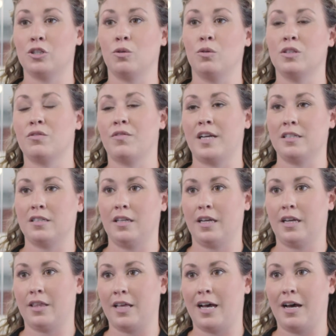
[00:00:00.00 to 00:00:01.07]
So it's things
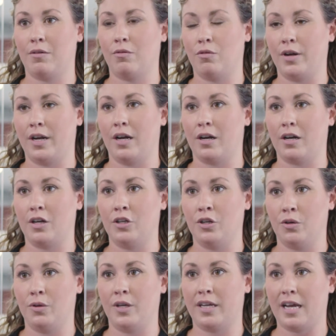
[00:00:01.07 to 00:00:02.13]
like that where
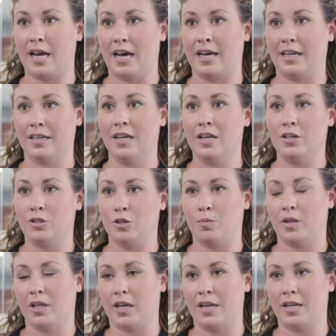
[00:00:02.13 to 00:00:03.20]
you can
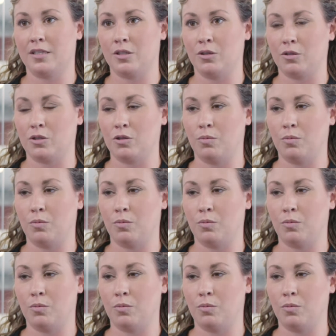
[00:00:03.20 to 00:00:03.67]
duplicate and it's not so